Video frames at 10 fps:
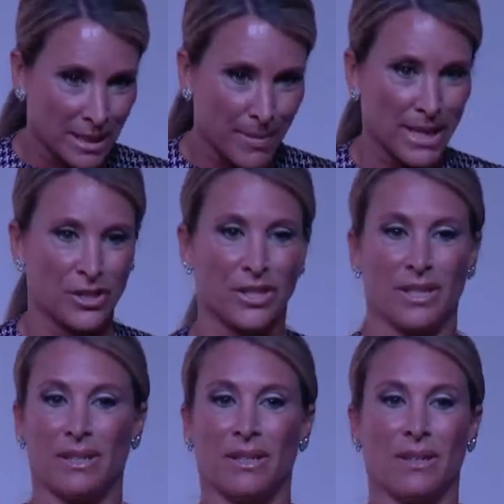a
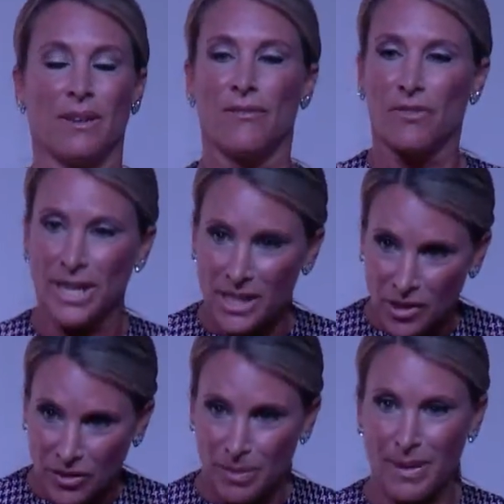dimension.
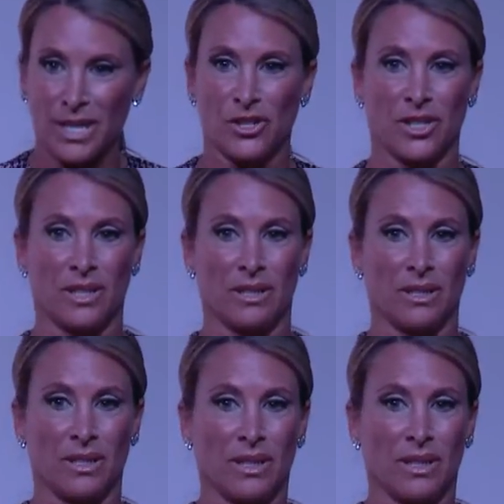Friends are a dimension.